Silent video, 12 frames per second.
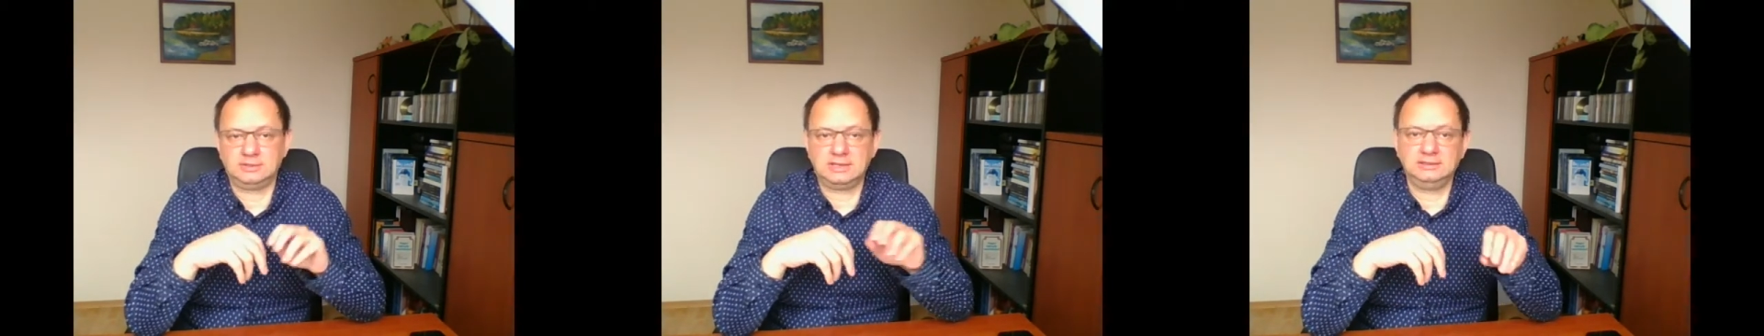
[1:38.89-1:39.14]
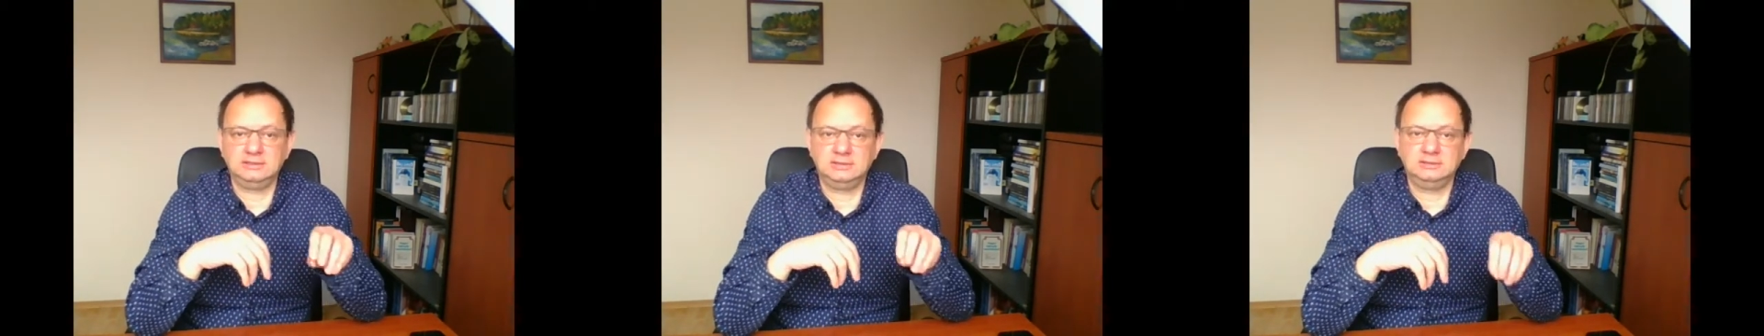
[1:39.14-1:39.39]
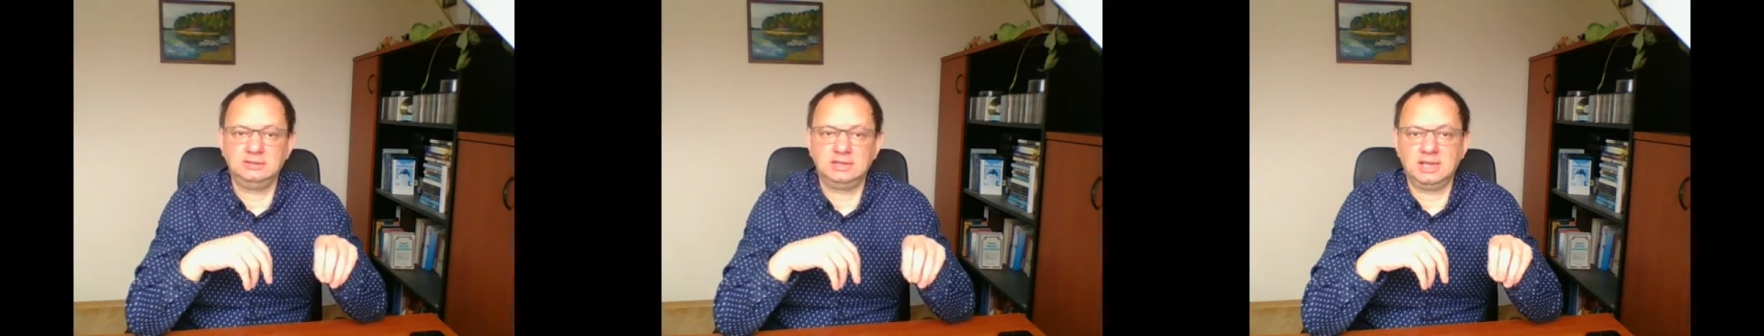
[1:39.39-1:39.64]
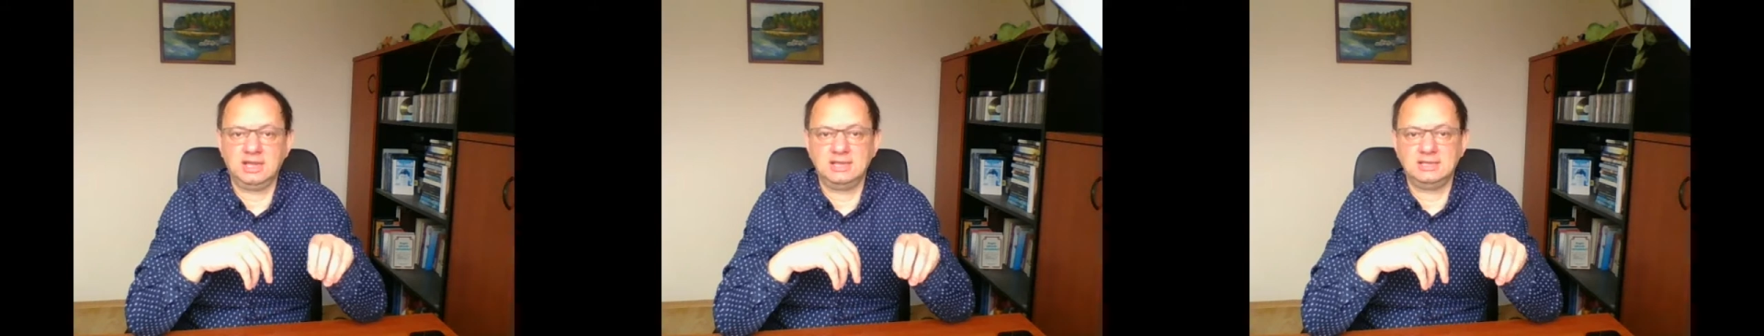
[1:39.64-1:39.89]
Red
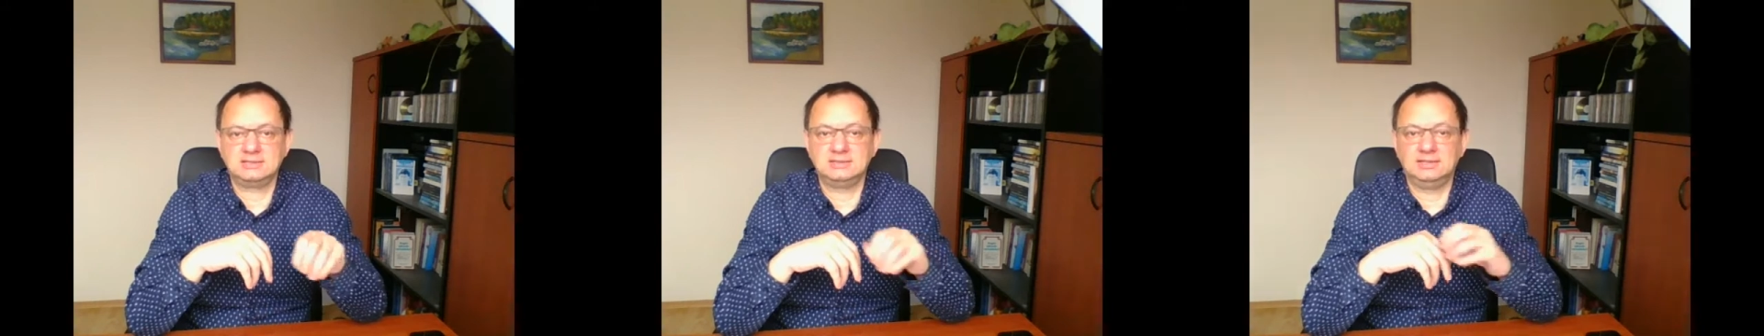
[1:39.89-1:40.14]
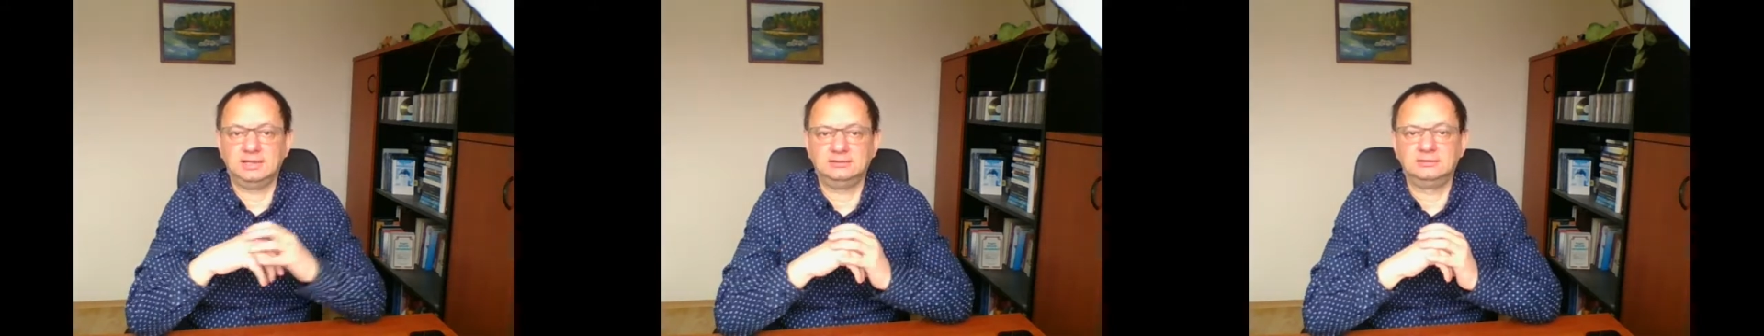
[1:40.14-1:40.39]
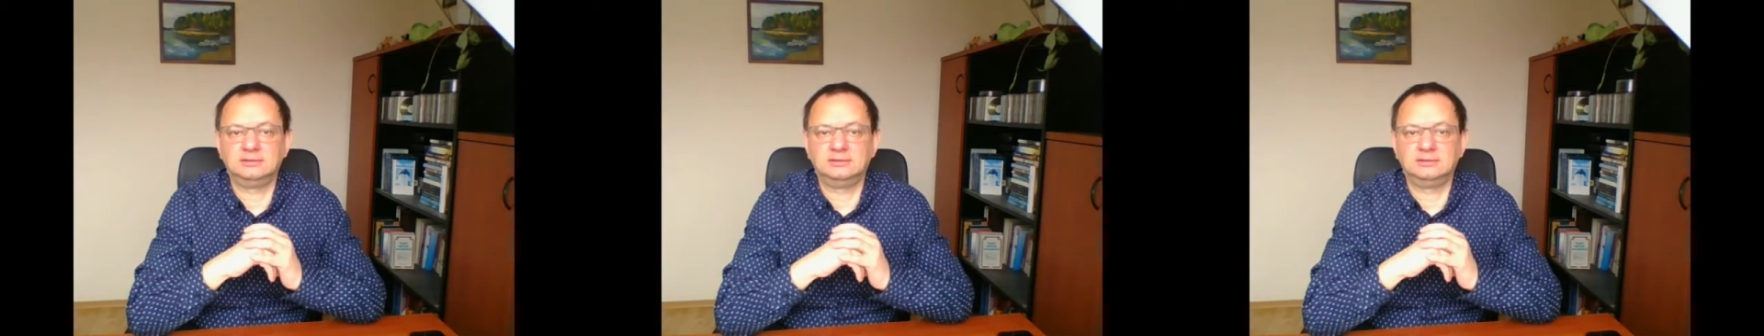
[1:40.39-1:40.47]
indicates that